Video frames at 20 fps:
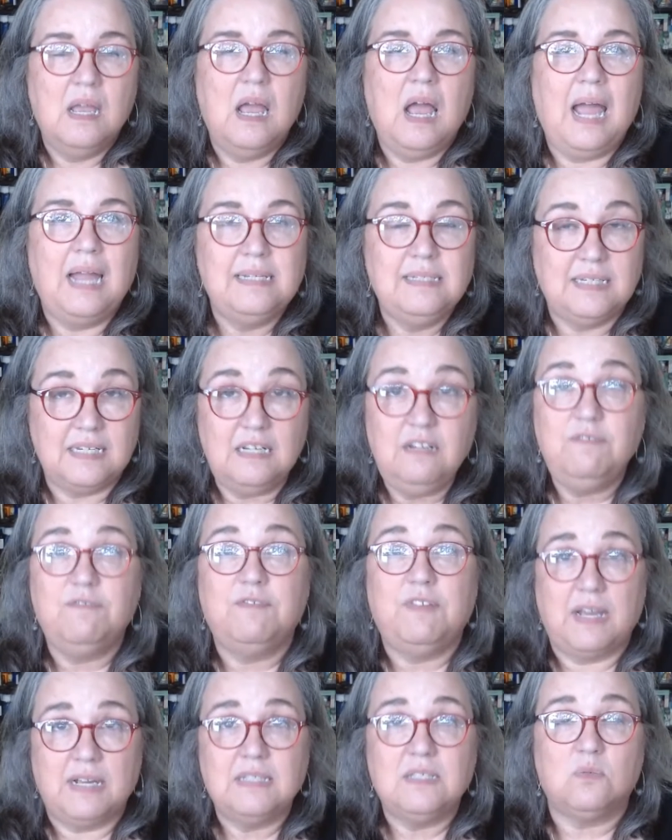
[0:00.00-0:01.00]

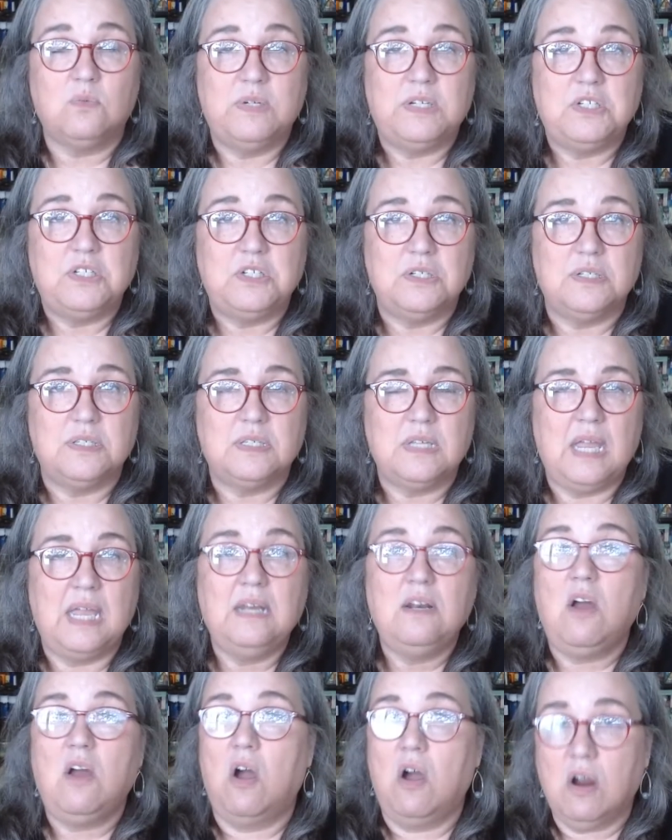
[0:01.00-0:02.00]
identify as witches
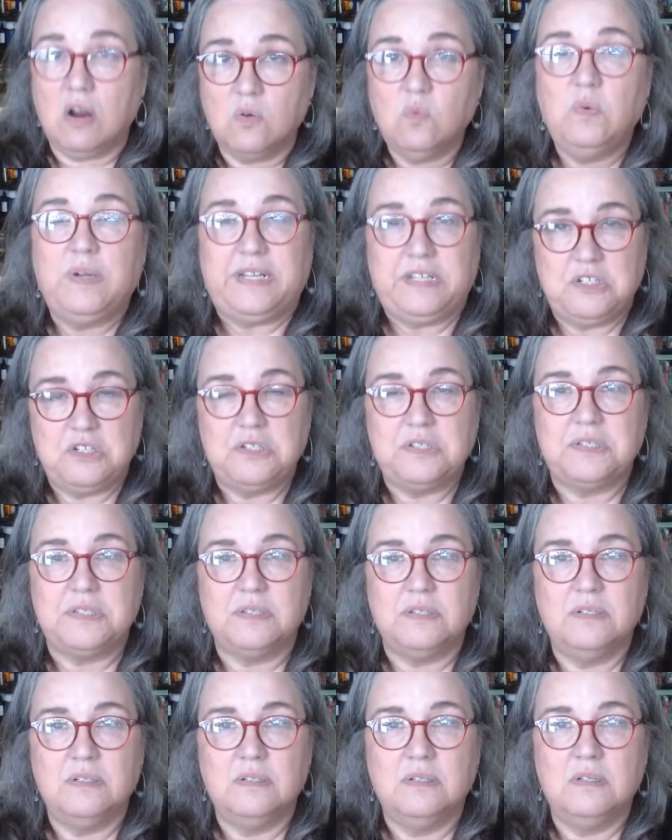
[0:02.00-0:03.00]
and are witches.
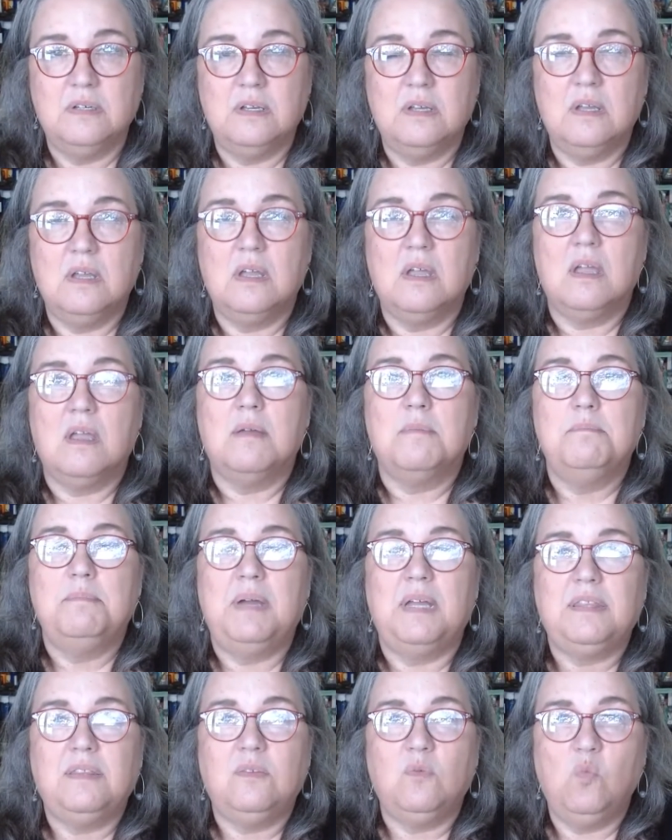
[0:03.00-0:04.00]

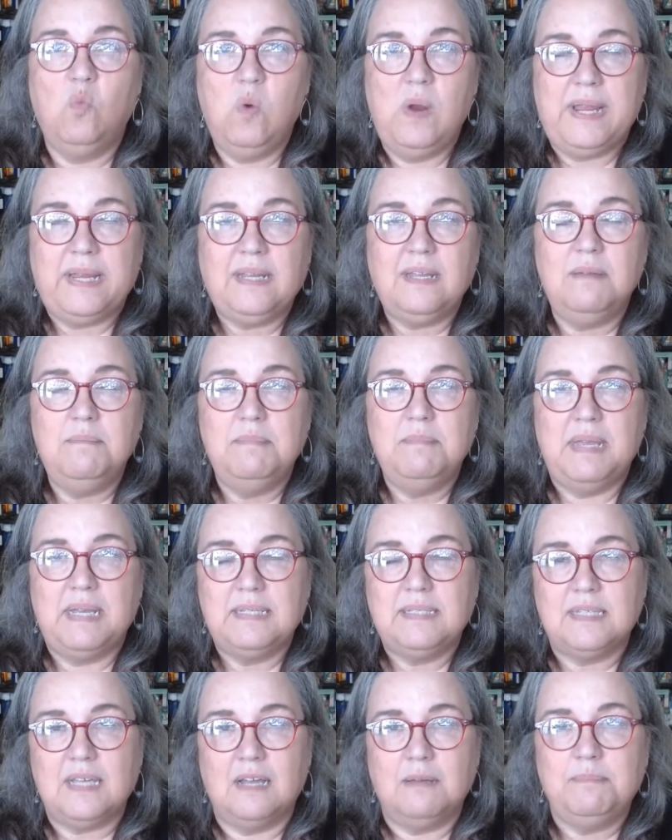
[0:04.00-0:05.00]
But Wicca
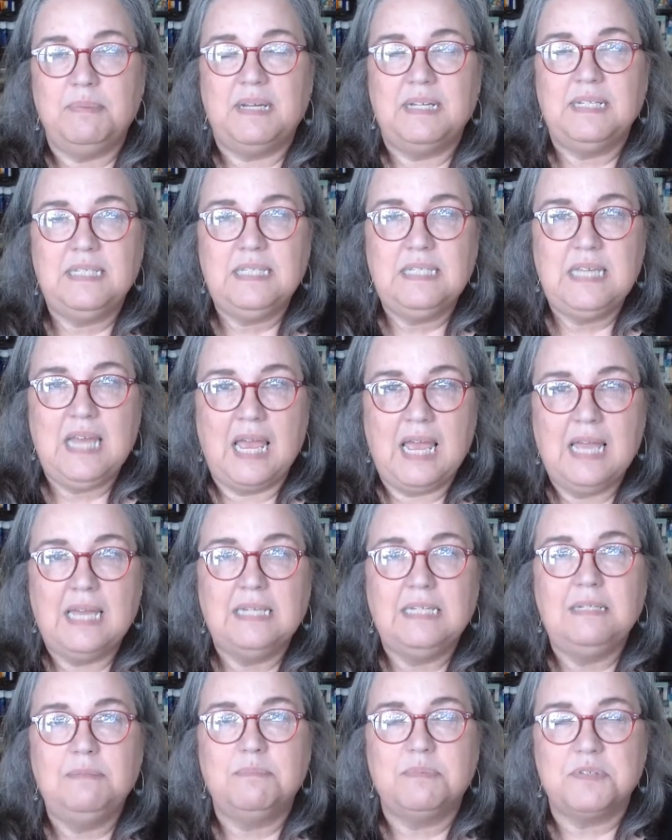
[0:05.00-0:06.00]
makes up a
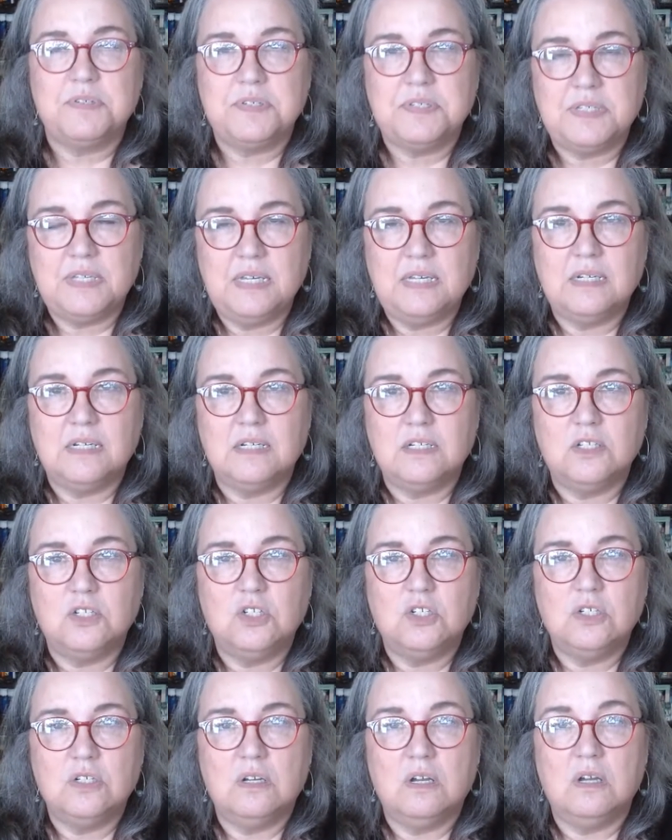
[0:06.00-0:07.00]
tiny
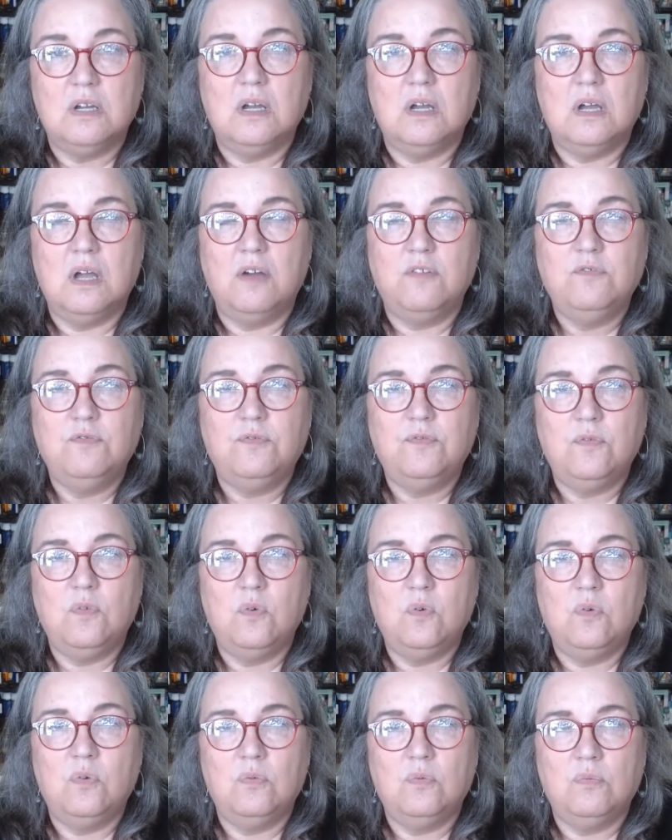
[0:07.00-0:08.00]
percentage of
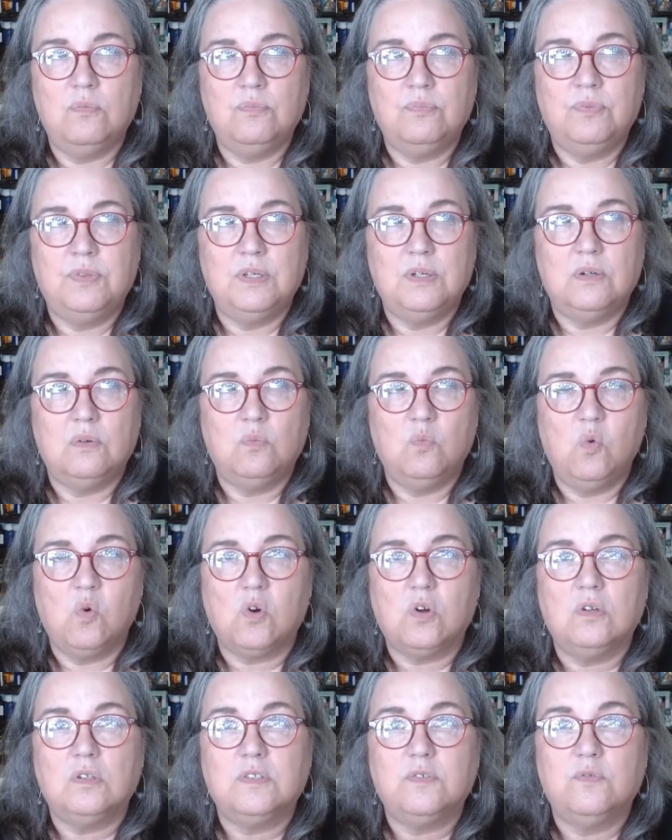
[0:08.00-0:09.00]
the
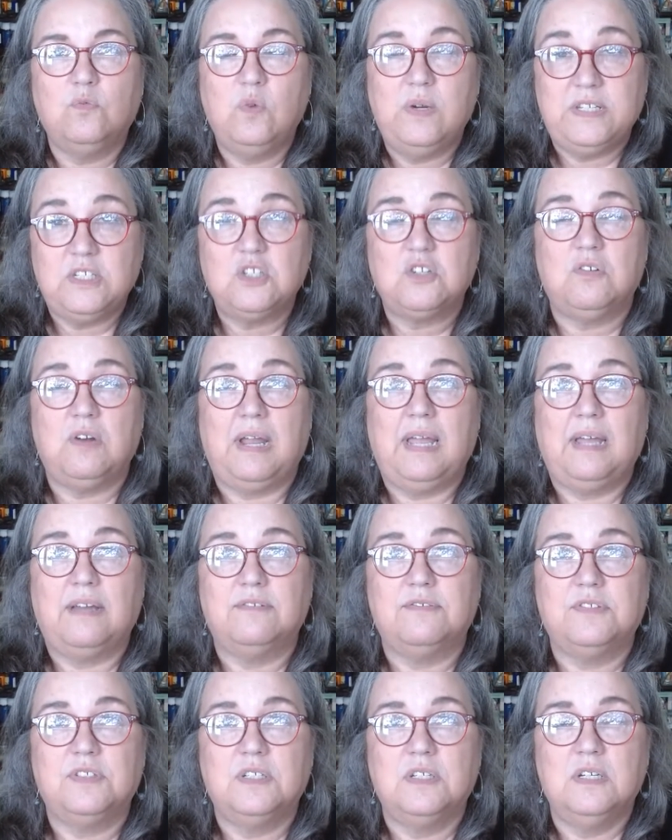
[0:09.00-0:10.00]
world of
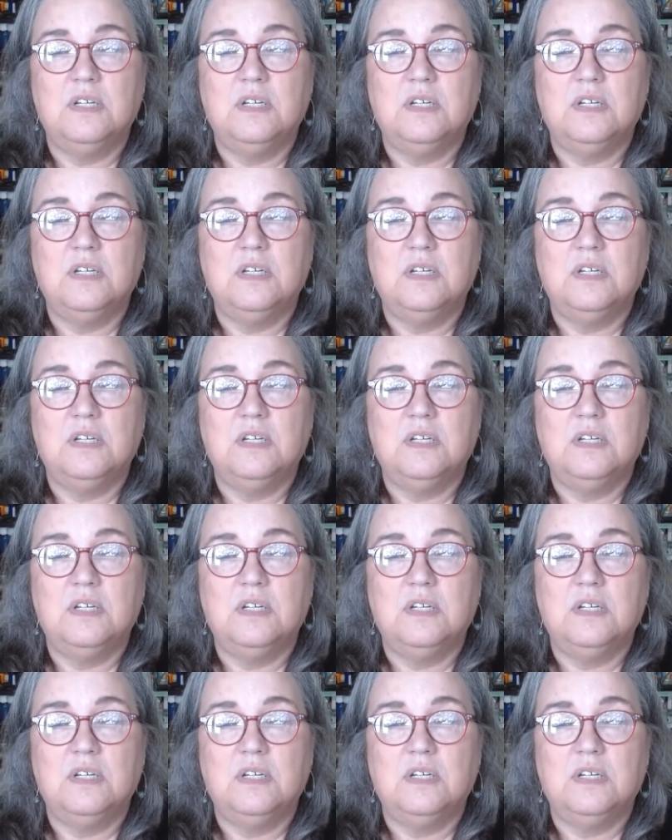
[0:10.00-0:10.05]
witchcraft.